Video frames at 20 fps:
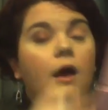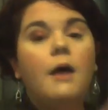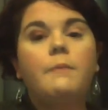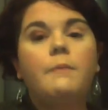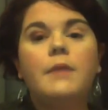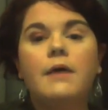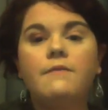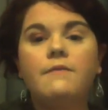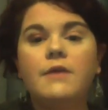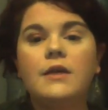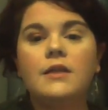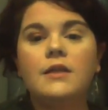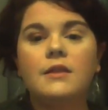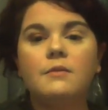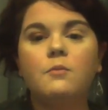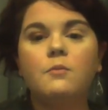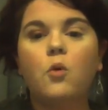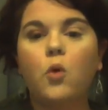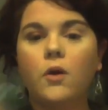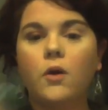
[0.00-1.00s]
I'm loving
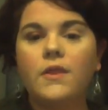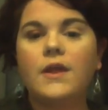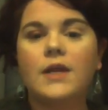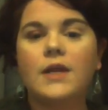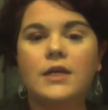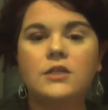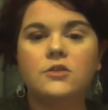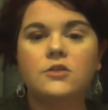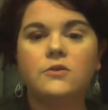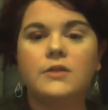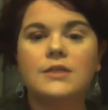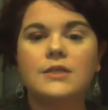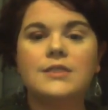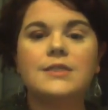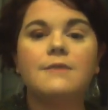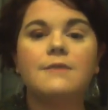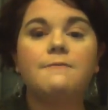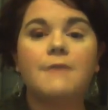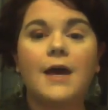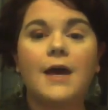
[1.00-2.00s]
the more that I do
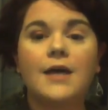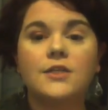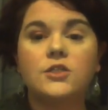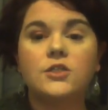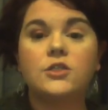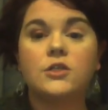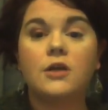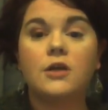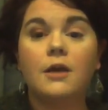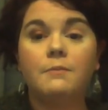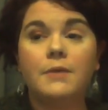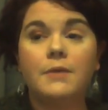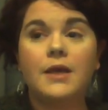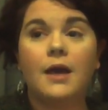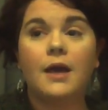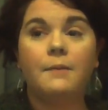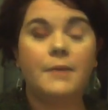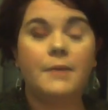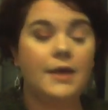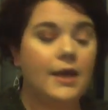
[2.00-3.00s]
this, the faster I'm
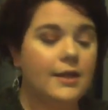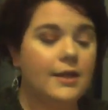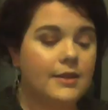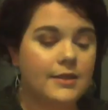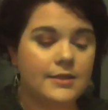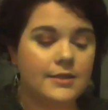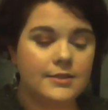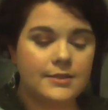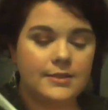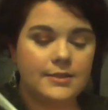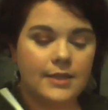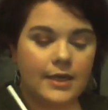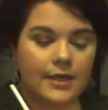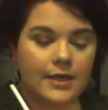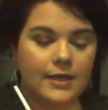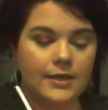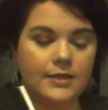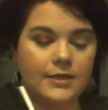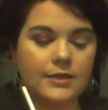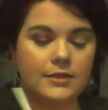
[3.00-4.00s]
becoming at this.
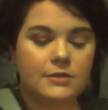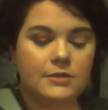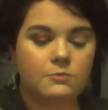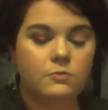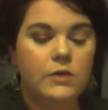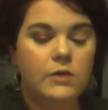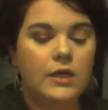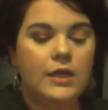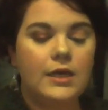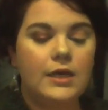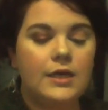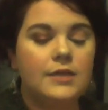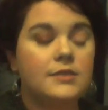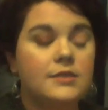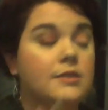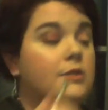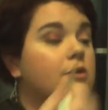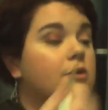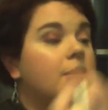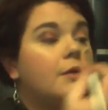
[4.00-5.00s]
Like, it really is
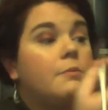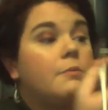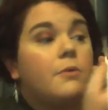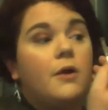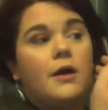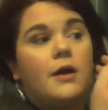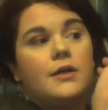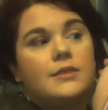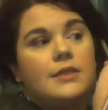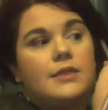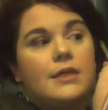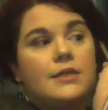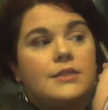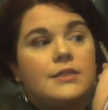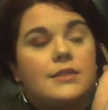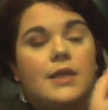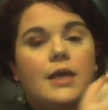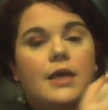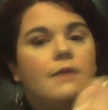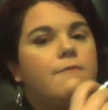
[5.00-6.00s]
a learning
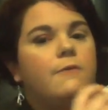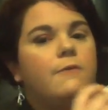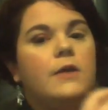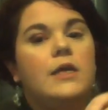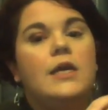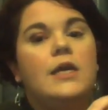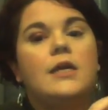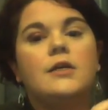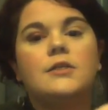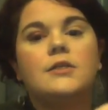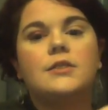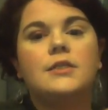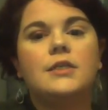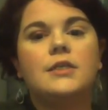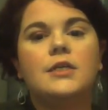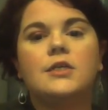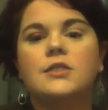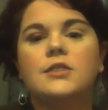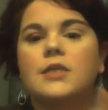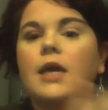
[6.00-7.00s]
process. Like, for years and
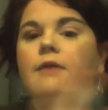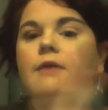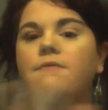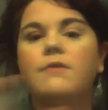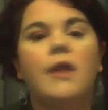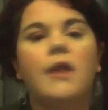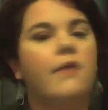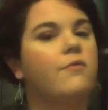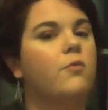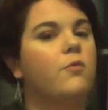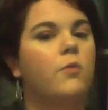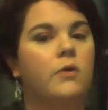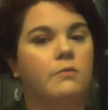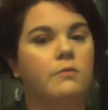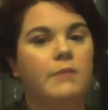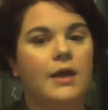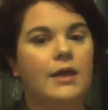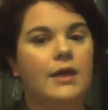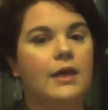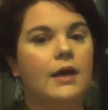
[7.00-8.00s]
years, I've never
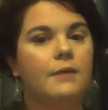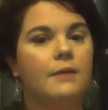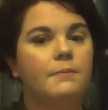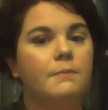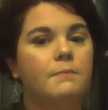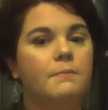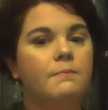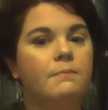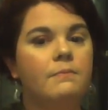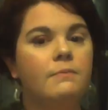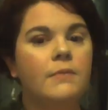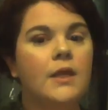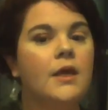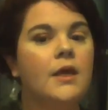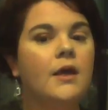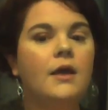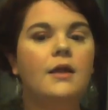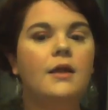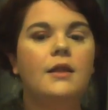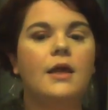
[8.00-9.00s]
worn makeup.
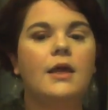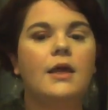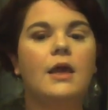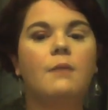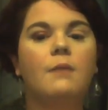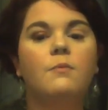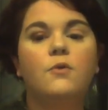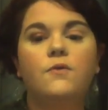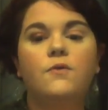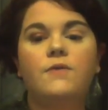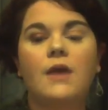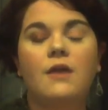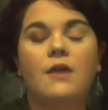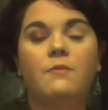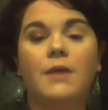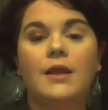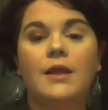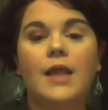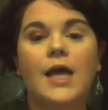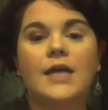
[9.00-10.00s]
Like, I moved out of
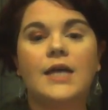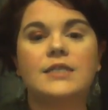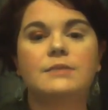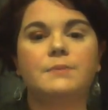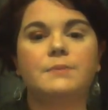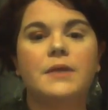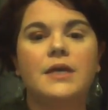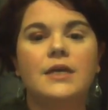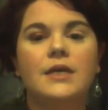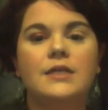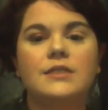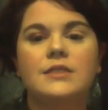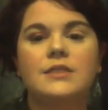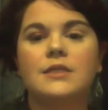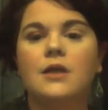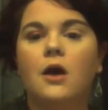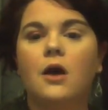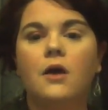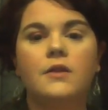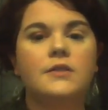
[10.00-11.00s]
my last place,
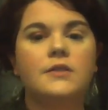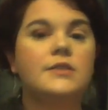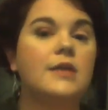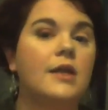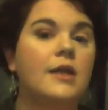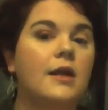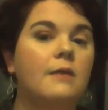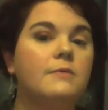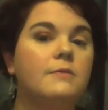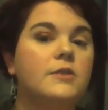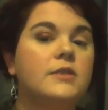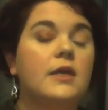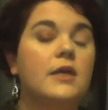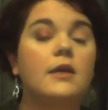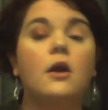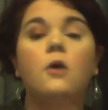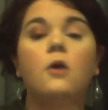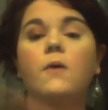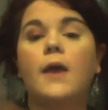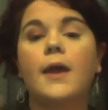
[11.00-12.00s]
and all of a sudden I'm just
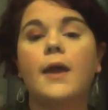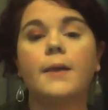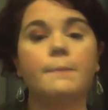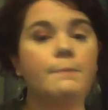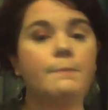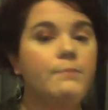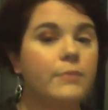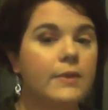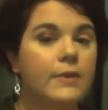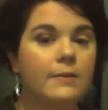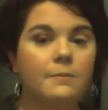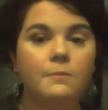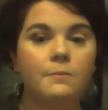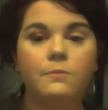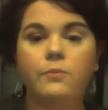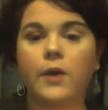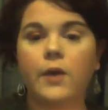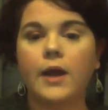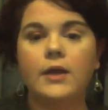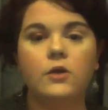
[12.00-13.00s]
like, okay,
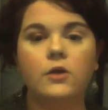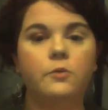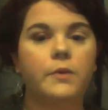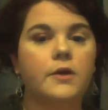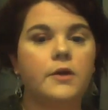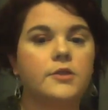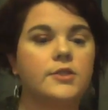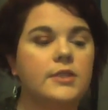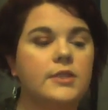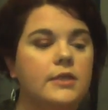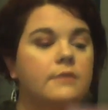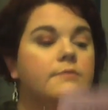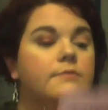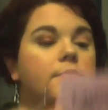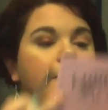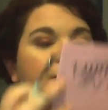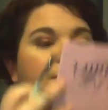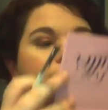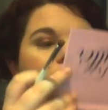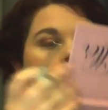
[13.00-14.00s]
brand new person,
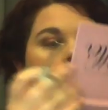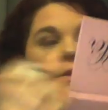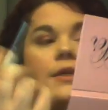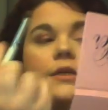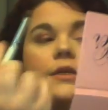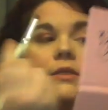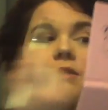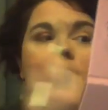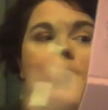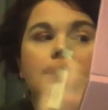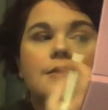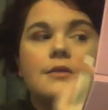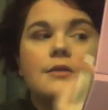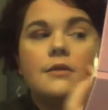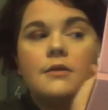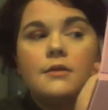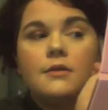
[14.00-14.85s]
let's do this.